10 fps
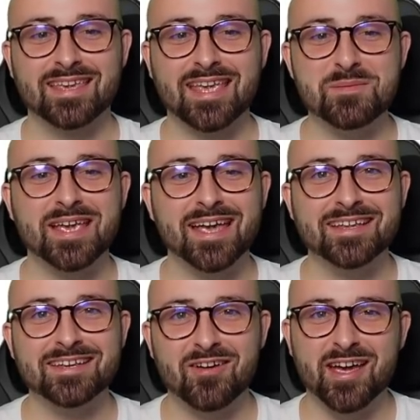Game week 8
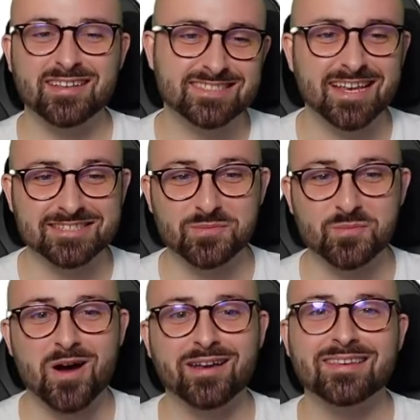and 9, 6 and
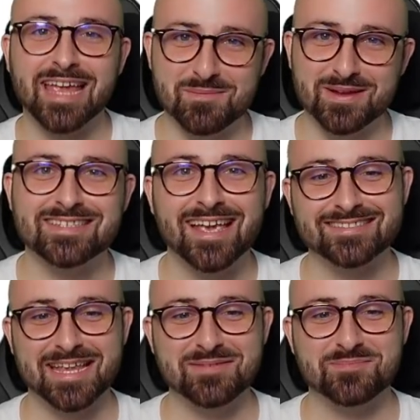1. Game week
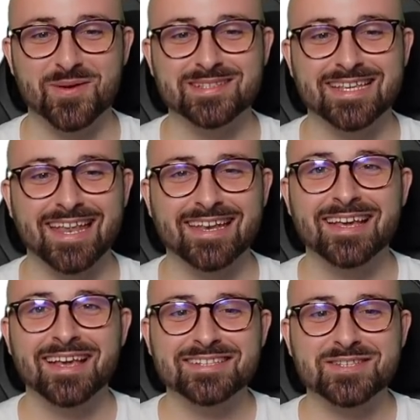10, 10 points again.
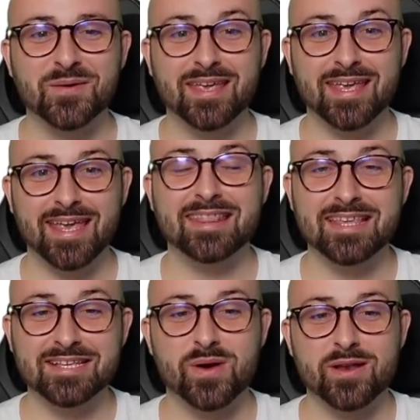So
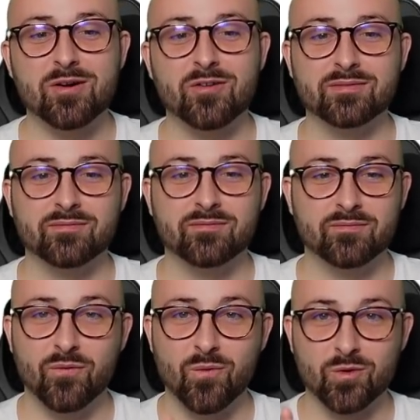this went on
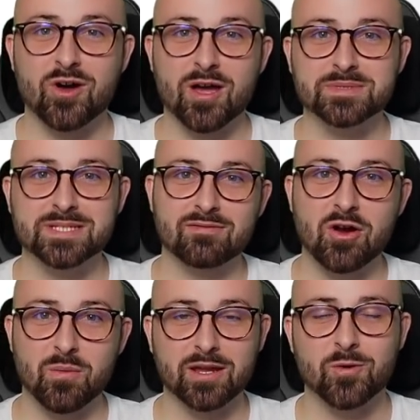4 times in a
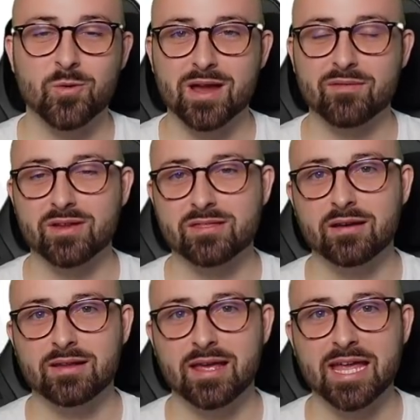row where he hauled every
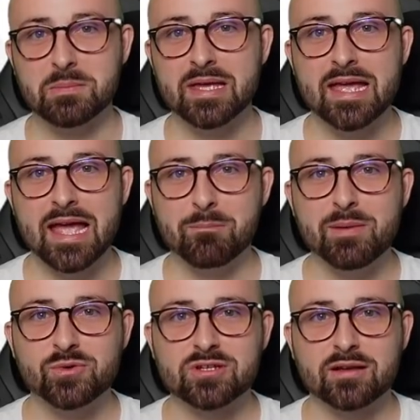3rd game. And
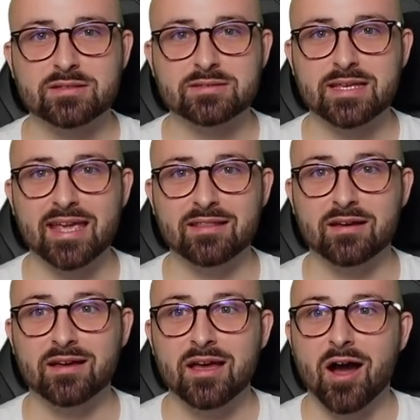people started to say
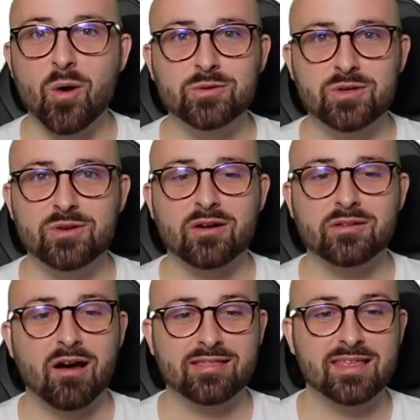that, you
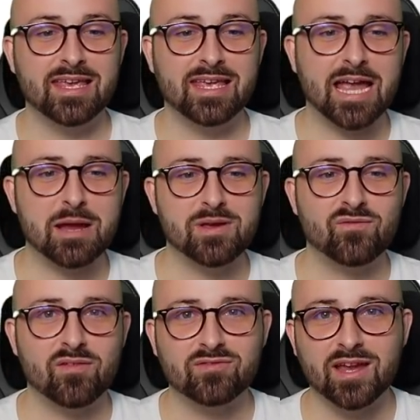can't. I think in game week
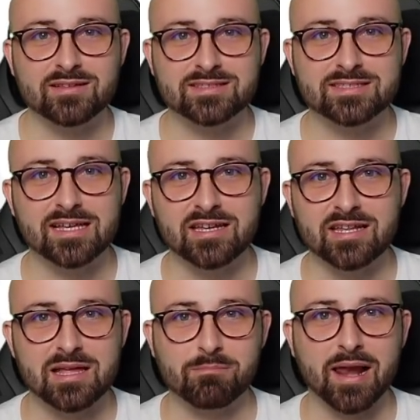15 and 16
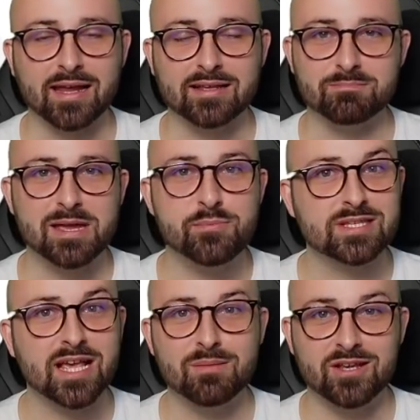he then blanked. And people were
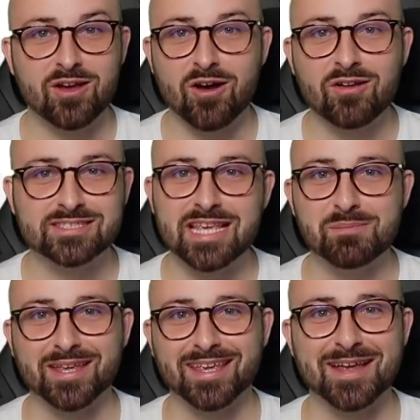telling me you can't sell
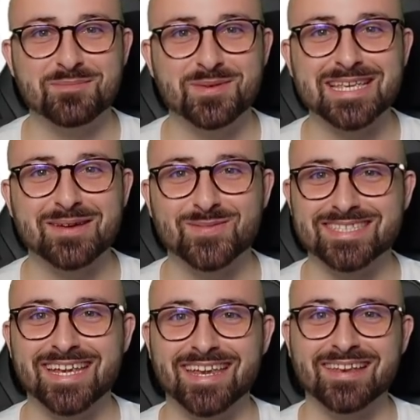him in game week
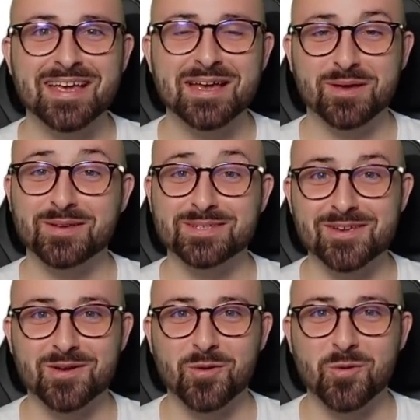17 because
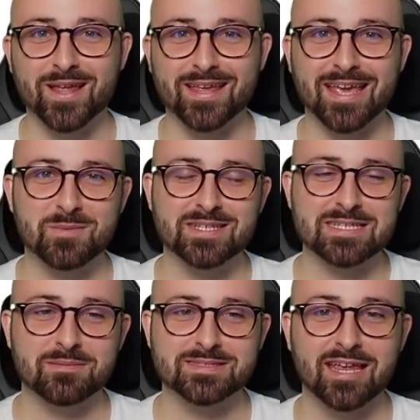he's going to haul in game week
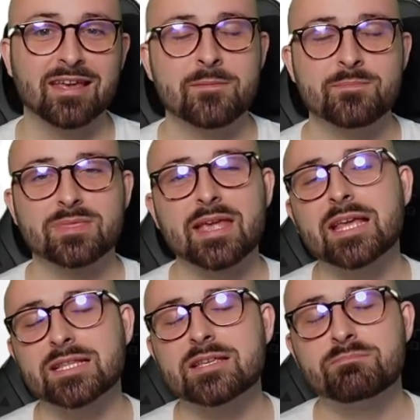17. And
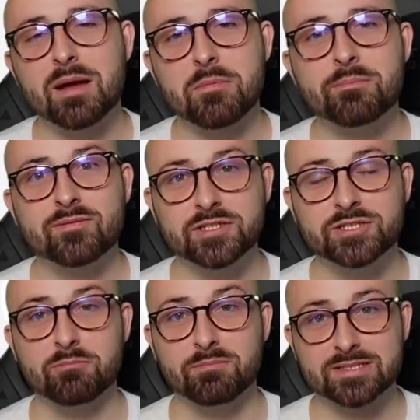it did become a bit of a joke.